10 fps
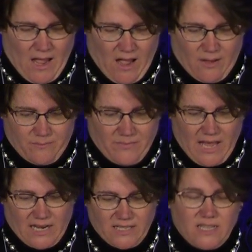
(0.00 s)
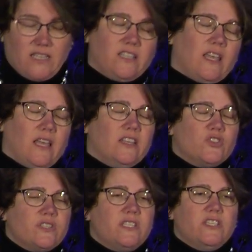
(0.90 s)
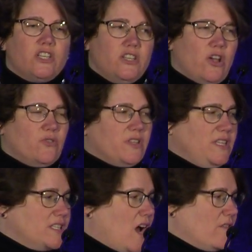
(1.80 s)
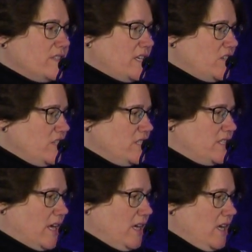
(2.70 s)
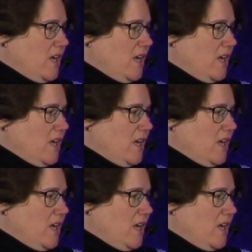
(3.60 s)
Um, and it's in interesting to note that these conversations that